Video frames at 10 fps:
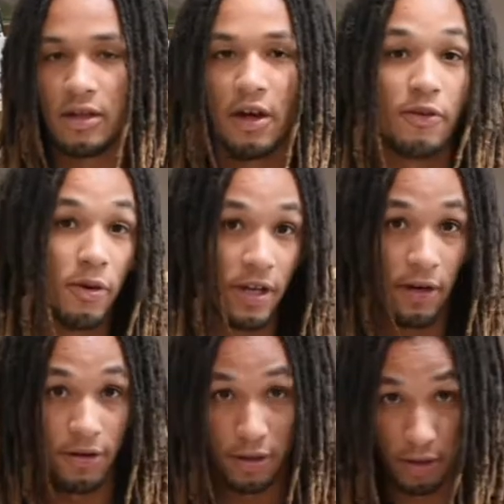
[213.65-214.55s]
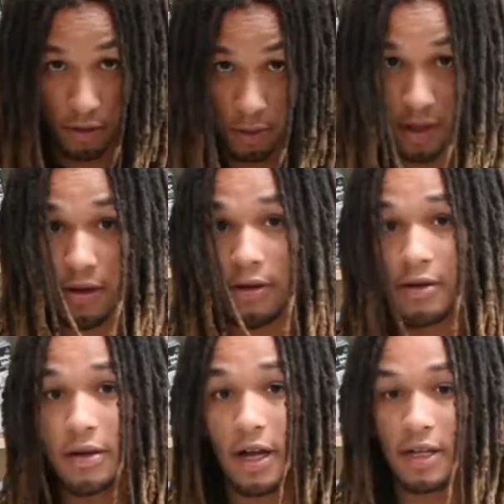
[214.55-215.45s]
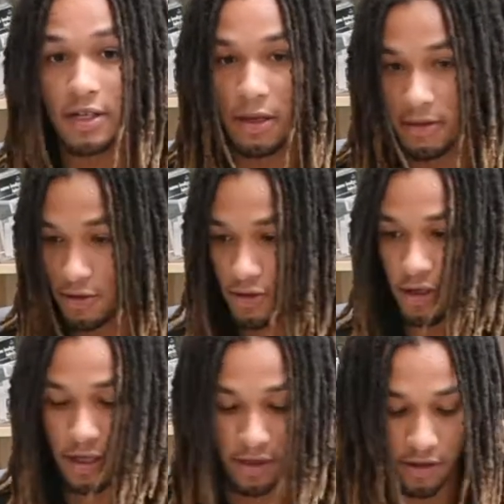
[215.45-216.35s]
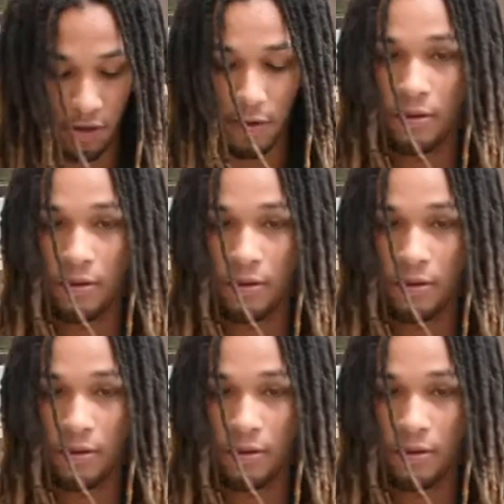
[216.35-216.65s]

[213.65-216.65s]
if you want to hear it a little quicker, I can demonstrate that too.